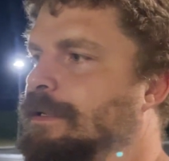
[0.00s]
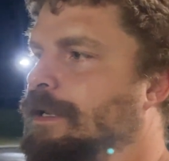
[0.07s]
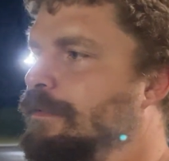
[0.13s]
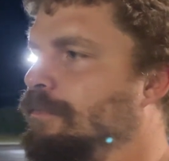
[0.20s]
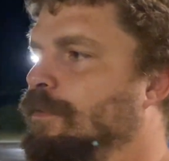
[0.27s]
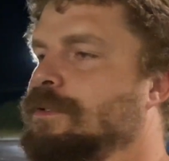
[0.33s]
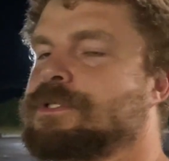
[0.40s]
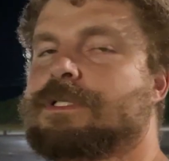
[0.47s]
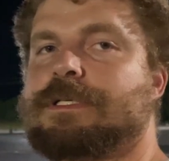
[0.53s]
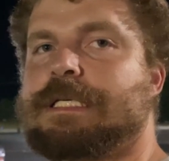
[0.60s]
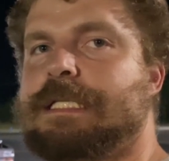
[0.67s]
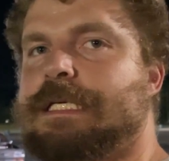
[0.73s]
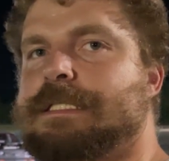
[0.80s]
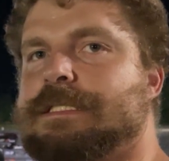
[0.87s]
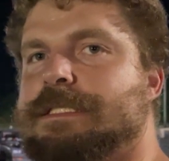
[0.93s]
Unfortunately,
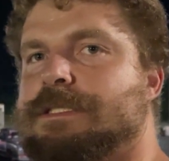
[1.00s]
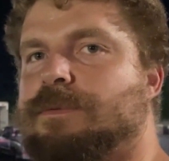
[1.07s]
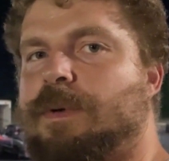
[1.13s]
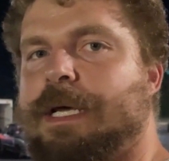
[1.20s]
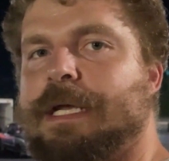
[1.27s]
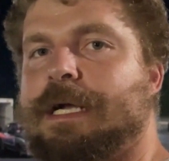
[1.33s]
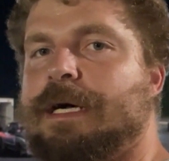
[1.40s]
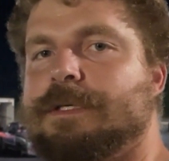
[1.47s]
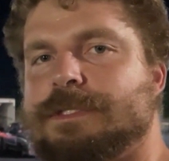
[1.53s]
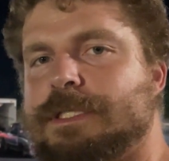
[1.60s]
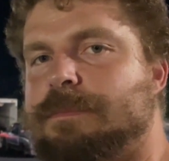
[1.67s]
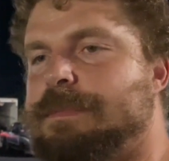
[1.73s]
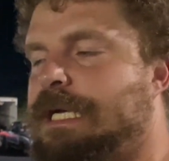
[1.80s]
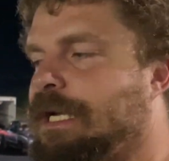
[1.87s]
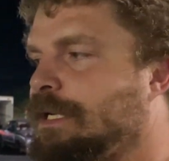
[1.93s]
that's just the way it goes
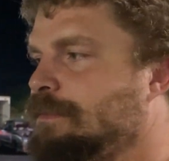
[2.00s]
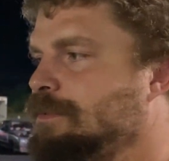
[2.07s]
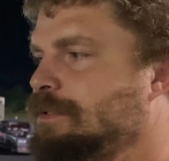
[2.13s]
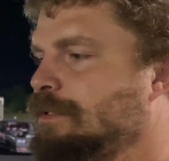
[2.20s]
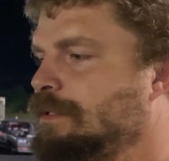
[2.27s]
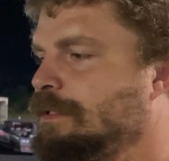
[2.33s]
sometimes.